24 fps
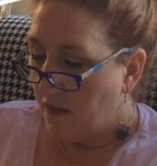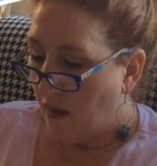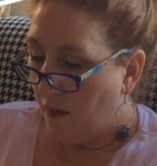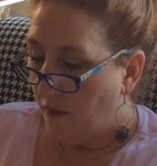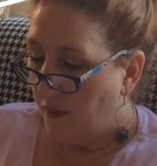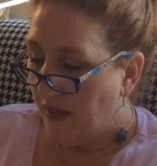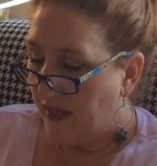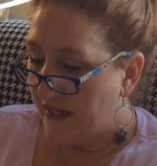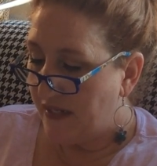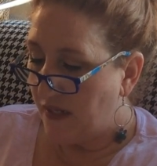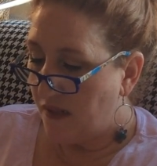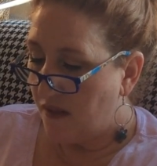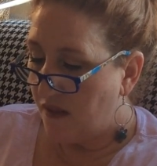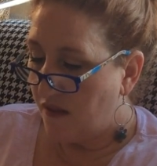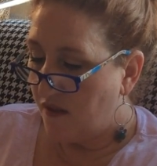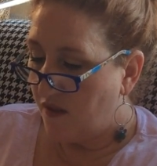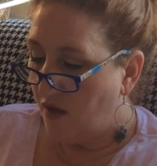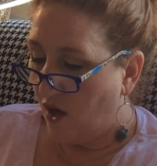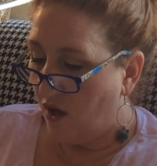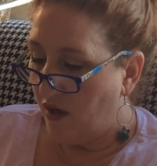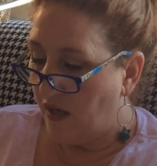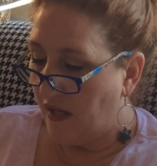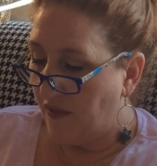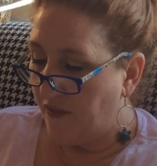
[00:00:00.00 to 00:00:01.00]
I would like to
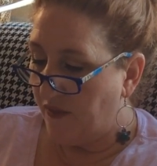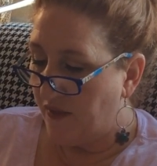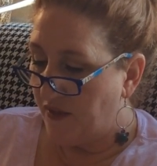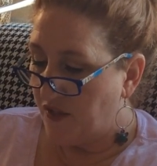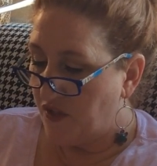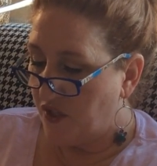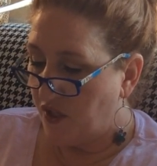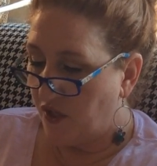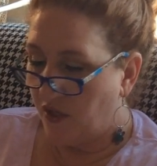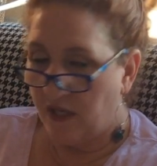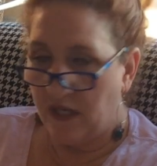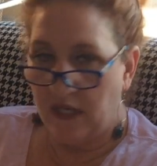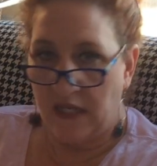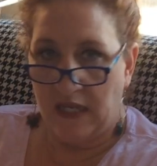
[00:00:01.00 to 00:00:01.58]
start it this year